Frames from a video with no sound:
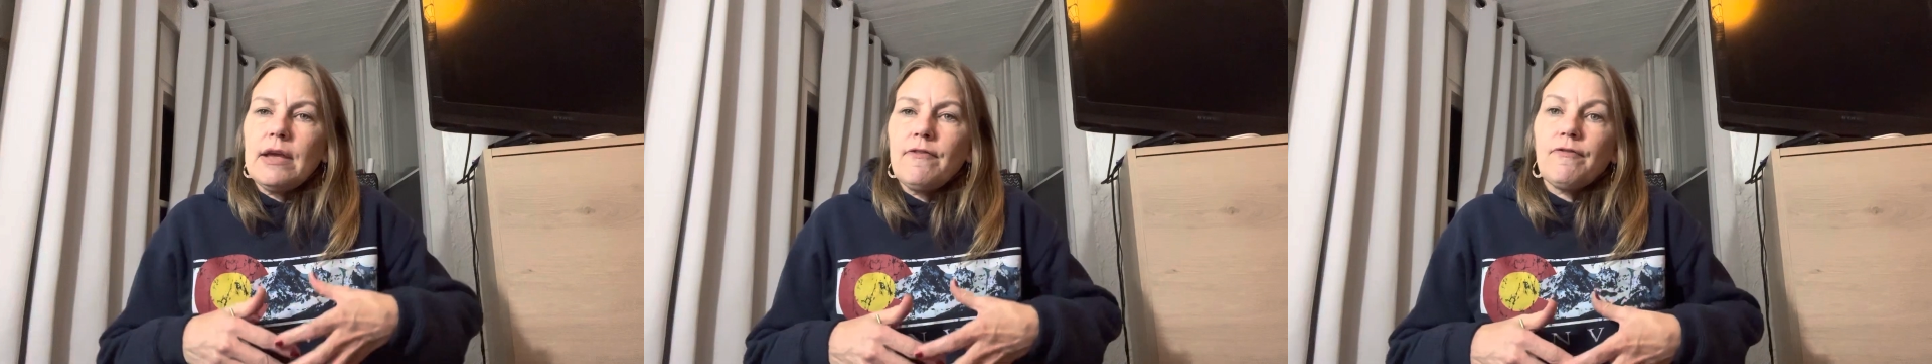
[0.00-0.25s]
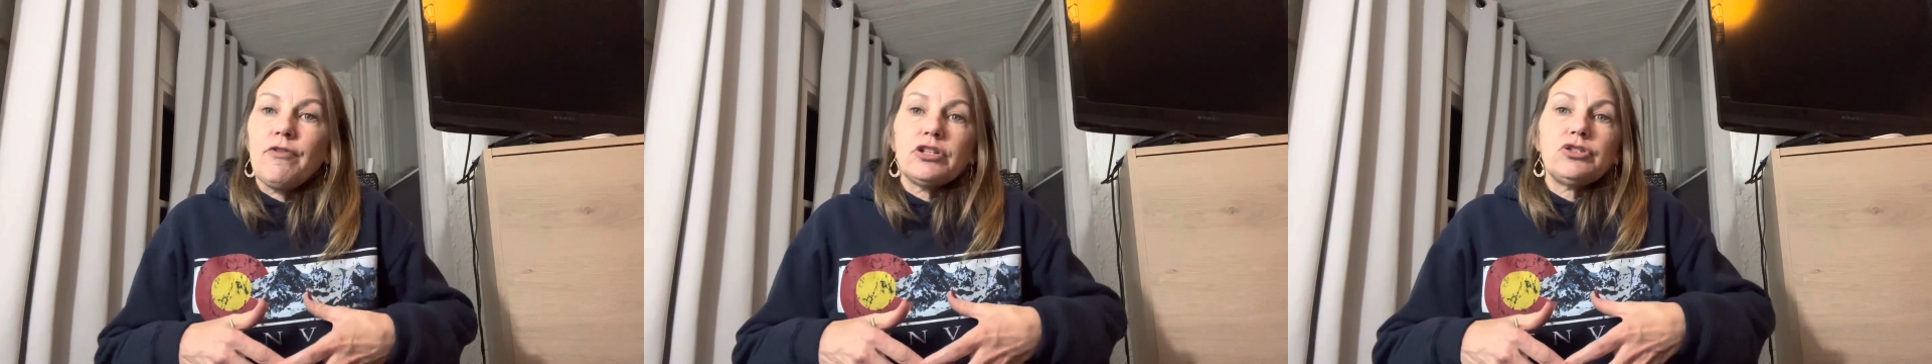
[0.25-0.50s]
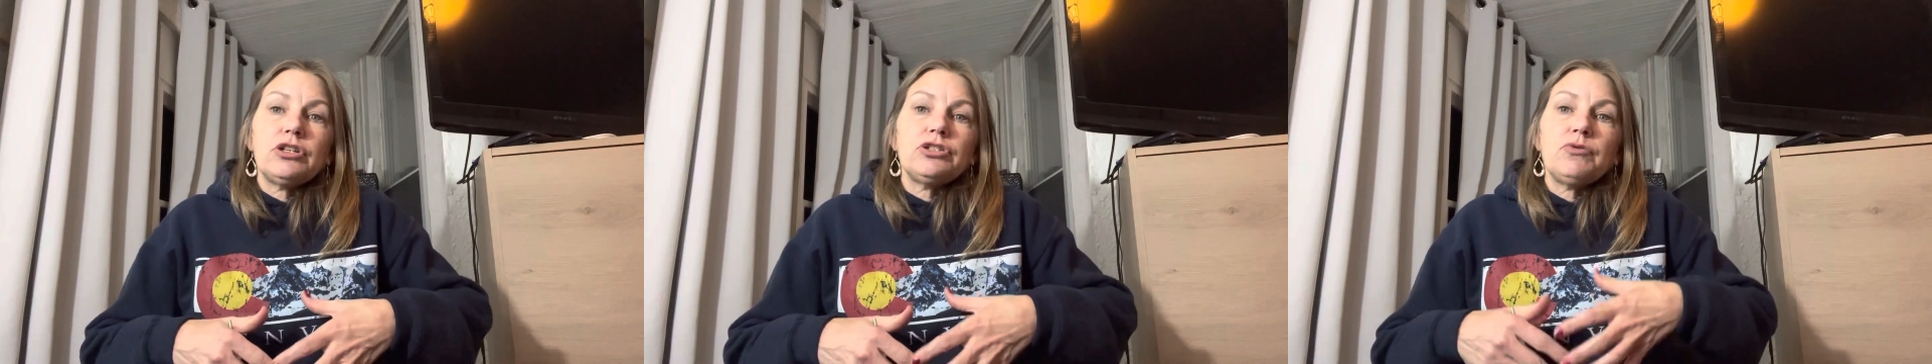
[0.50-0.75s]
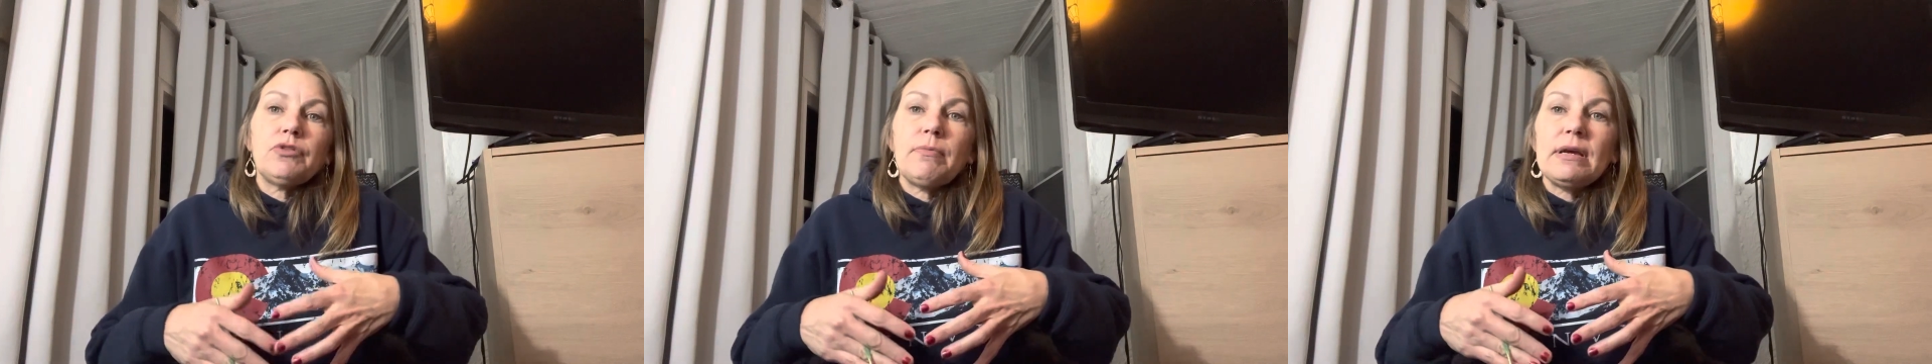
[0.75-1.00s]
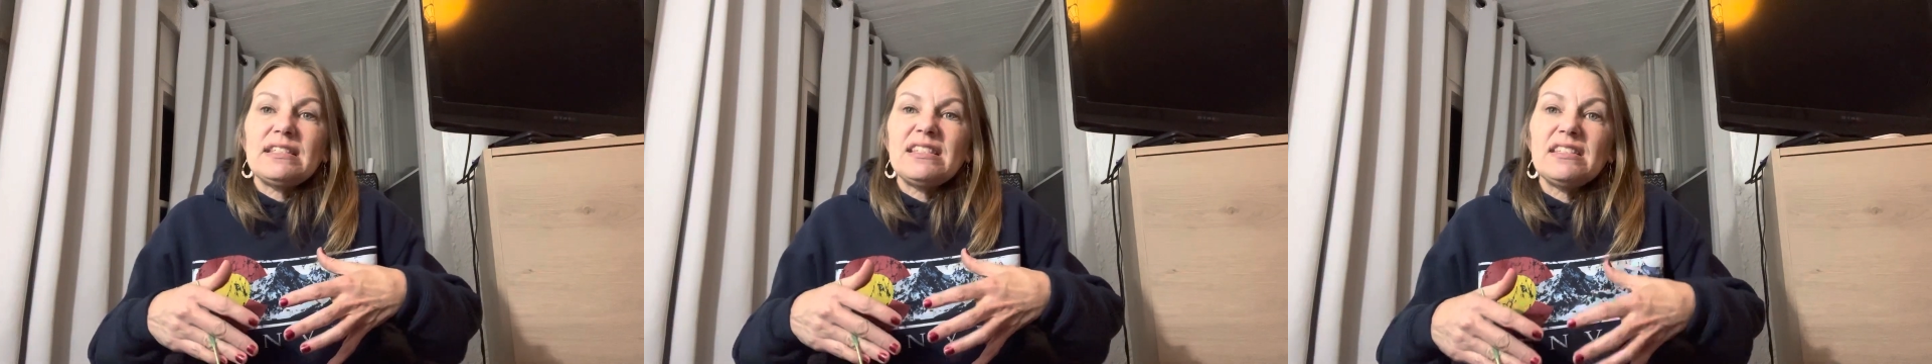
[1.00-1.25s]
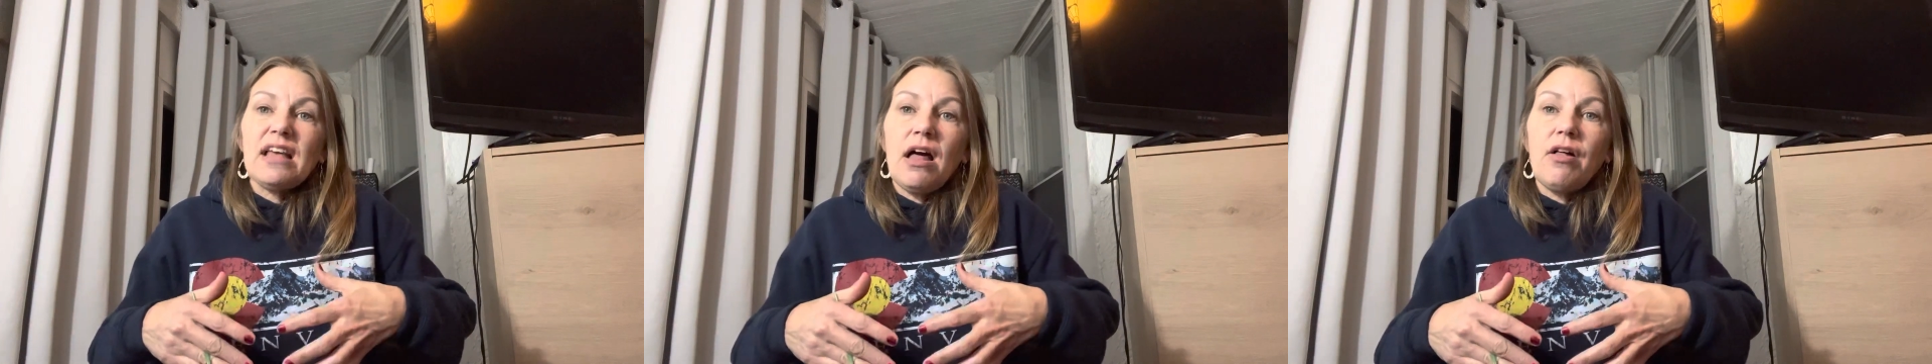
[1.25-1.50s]
with
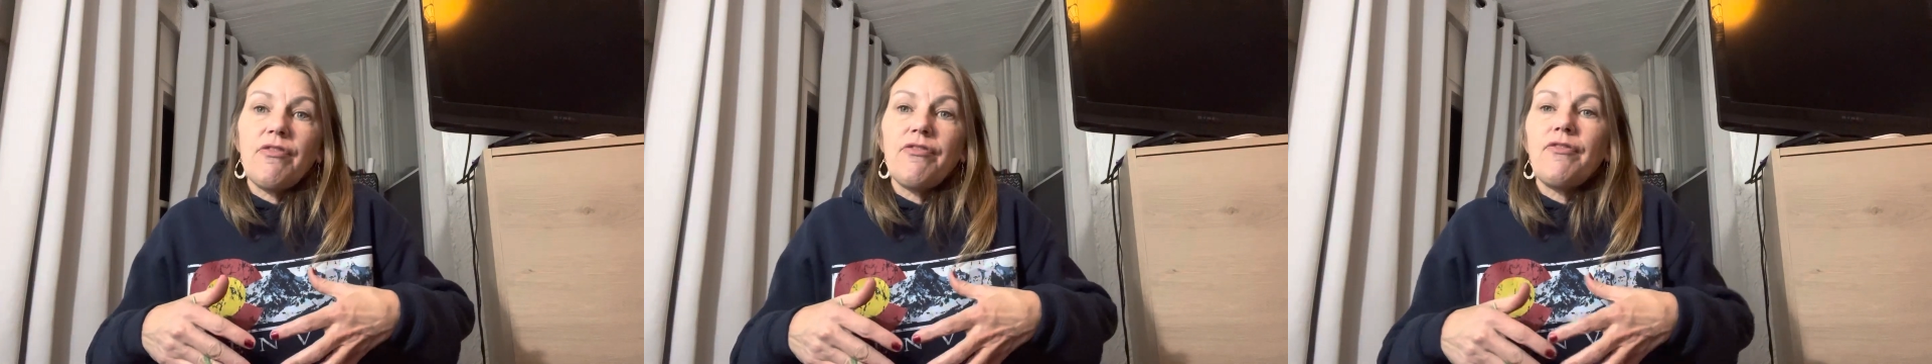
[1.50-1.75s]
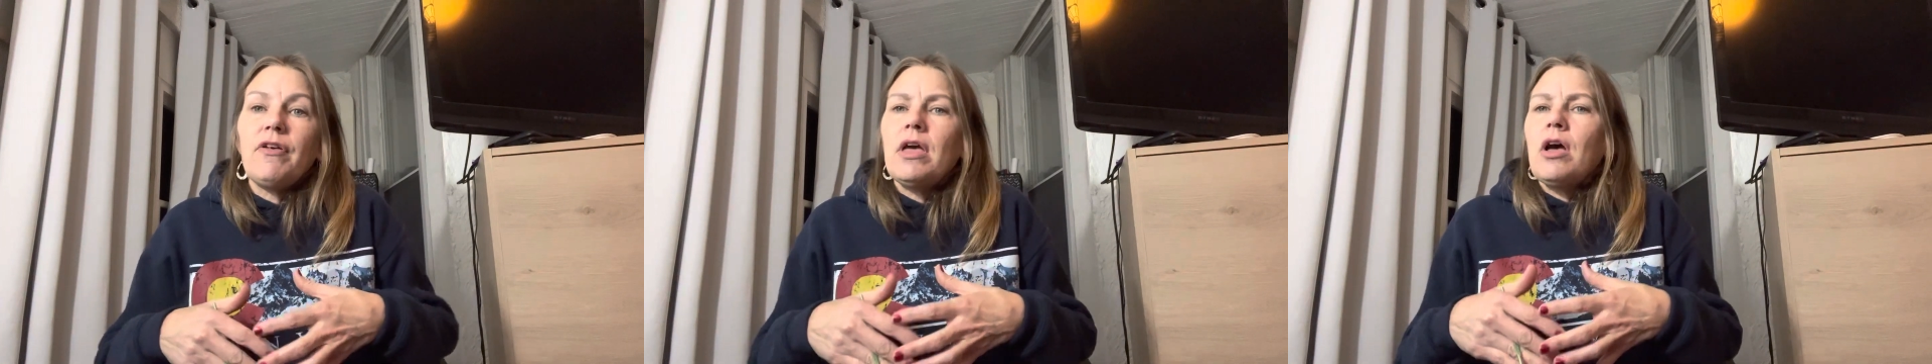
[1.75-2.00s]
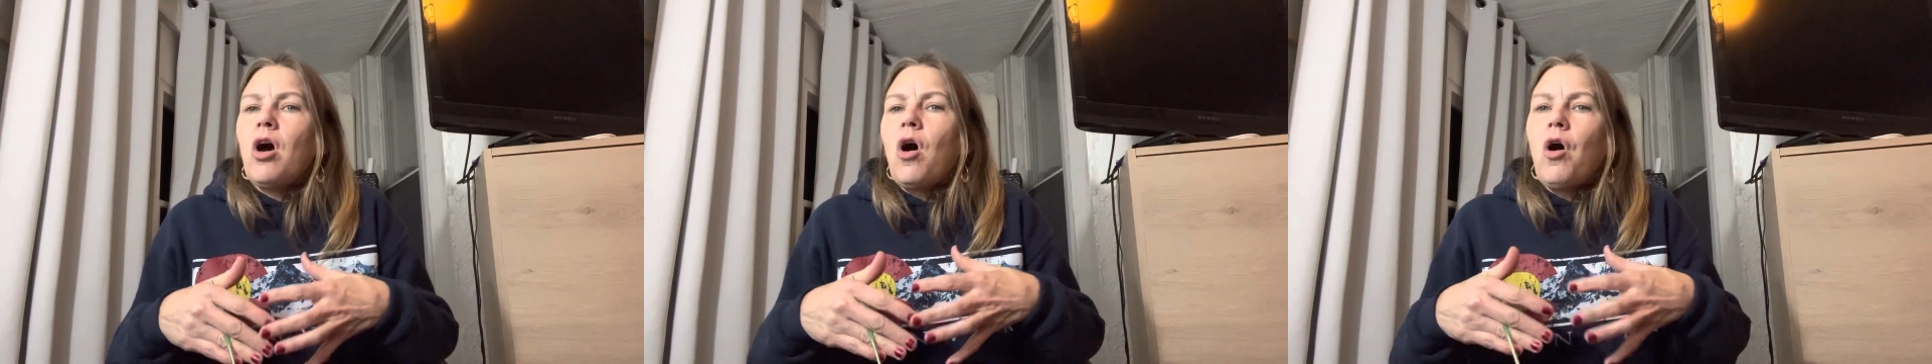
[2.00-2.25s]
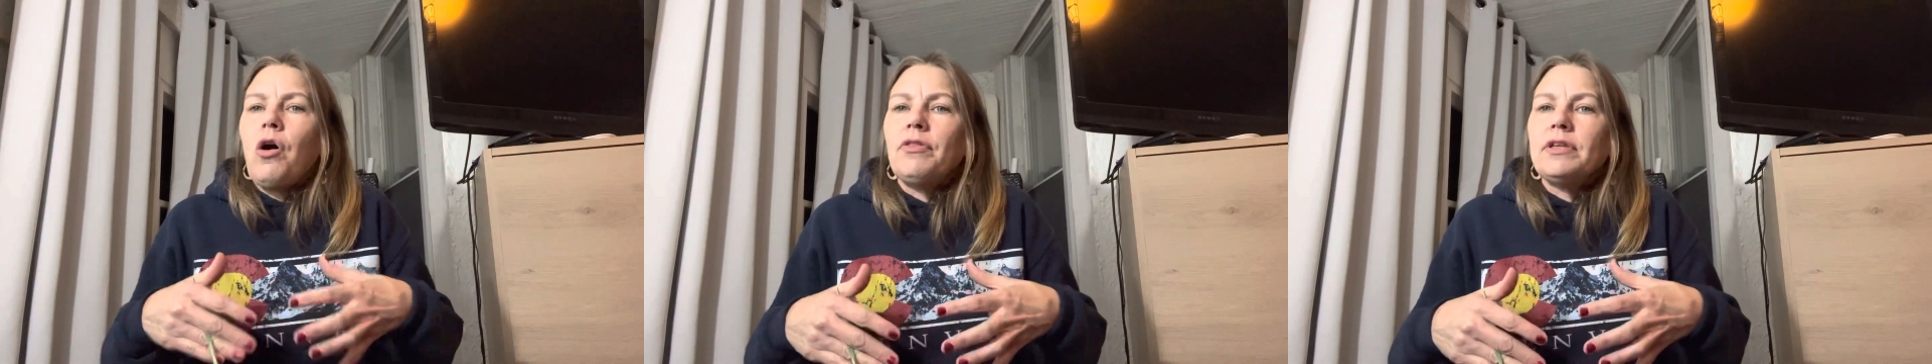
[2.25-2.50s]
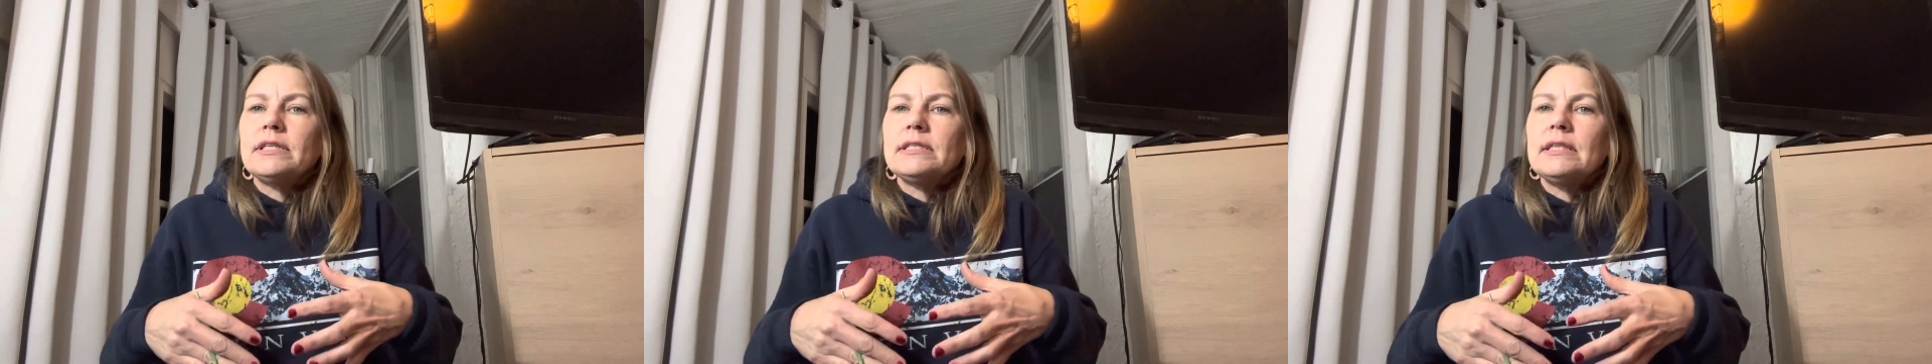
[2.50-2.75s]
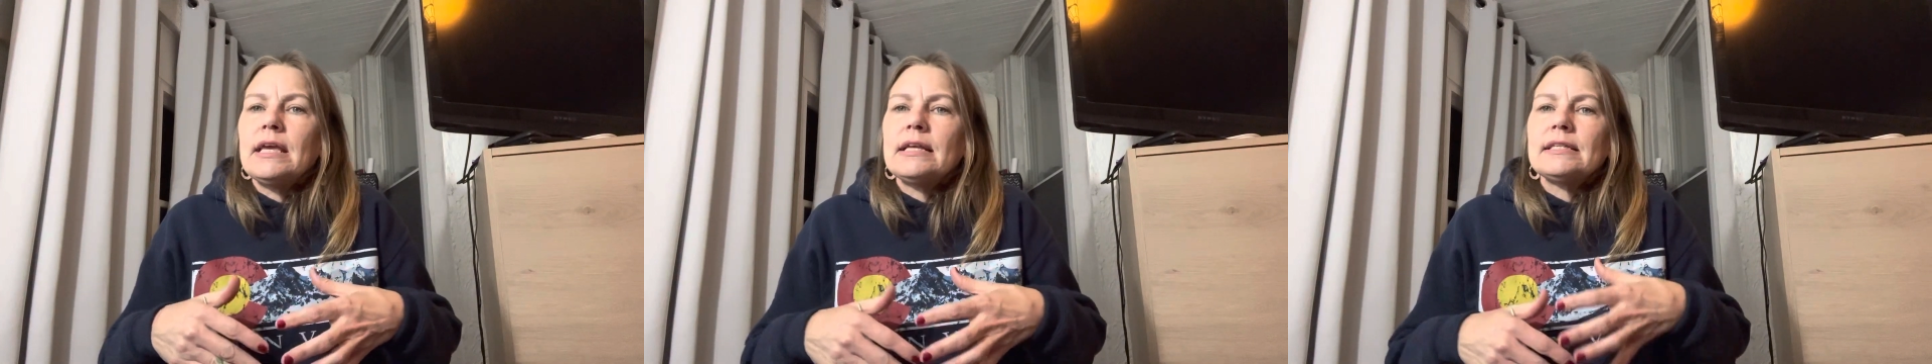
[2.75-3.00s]
myself, all these
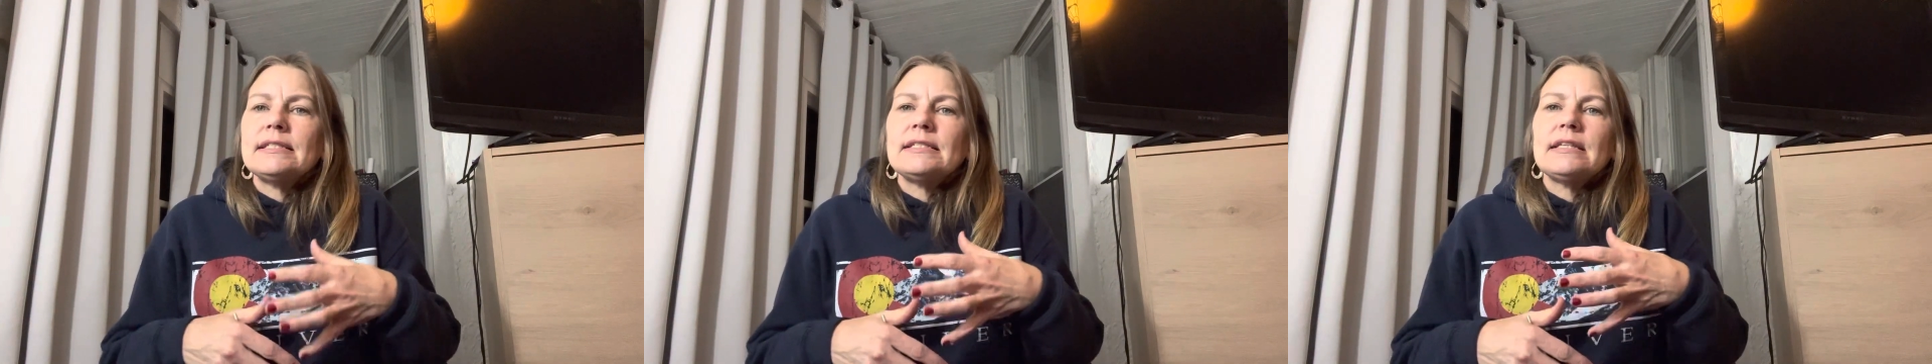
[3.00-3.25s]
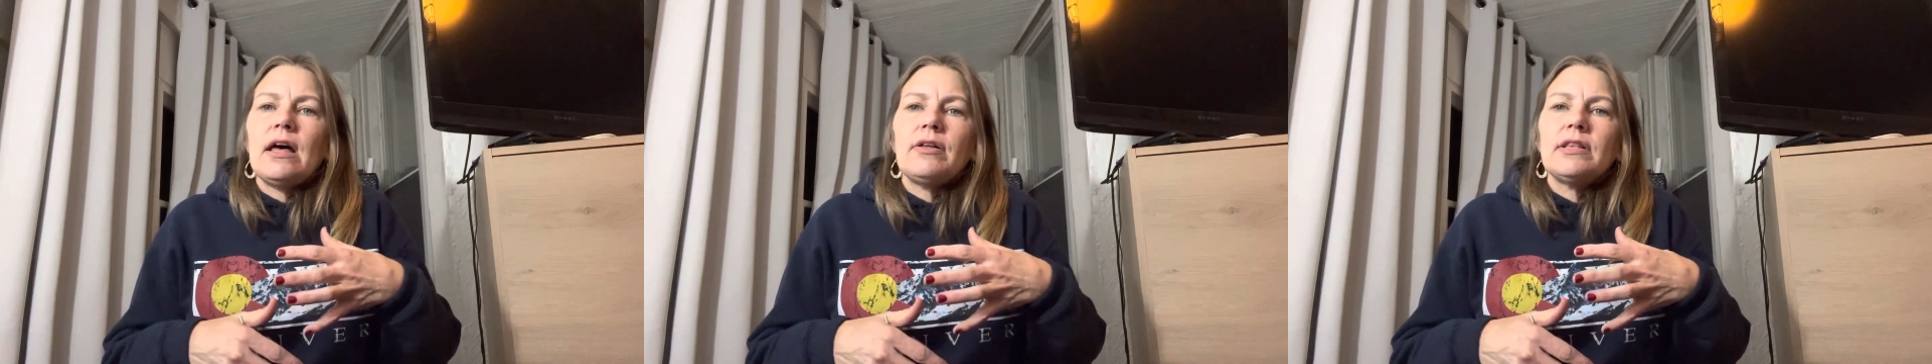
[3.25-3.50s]
things